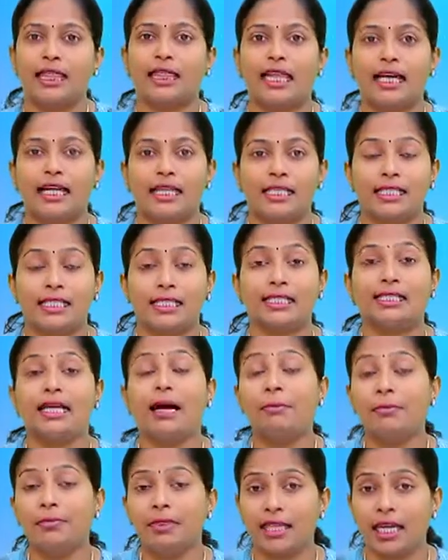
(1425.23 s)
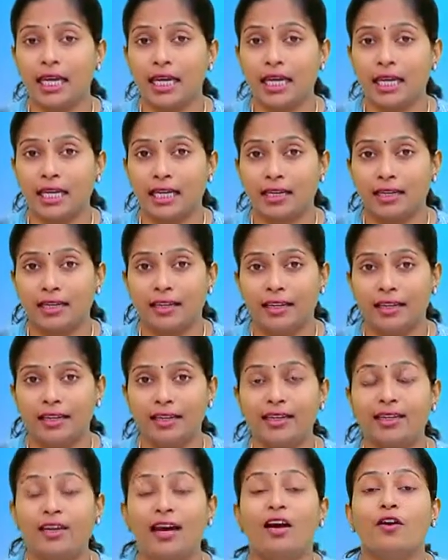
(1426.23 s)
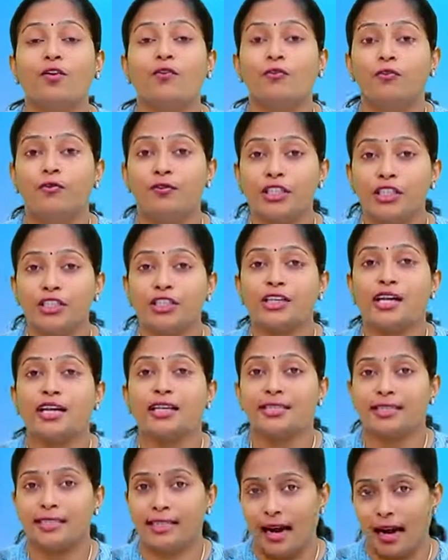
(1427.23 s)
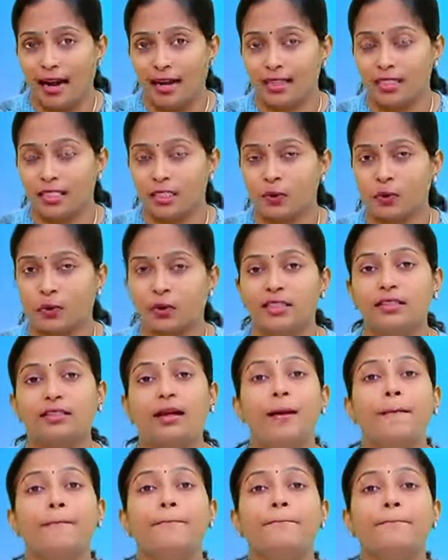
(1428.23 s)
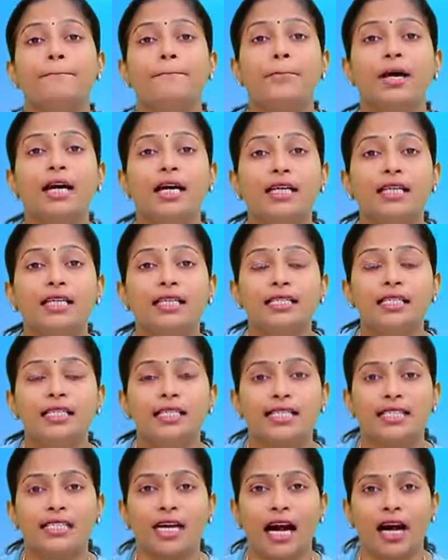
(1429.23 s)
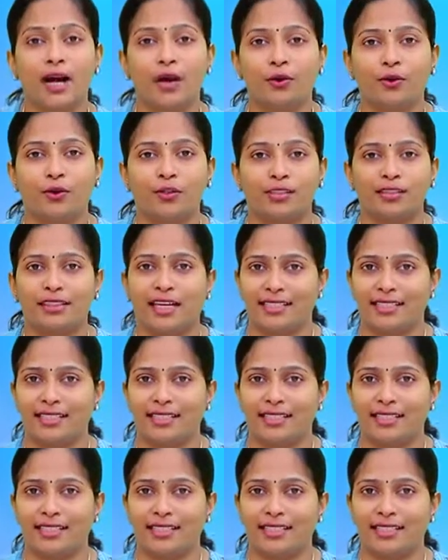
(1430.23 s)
there is something in it which starts with P sound.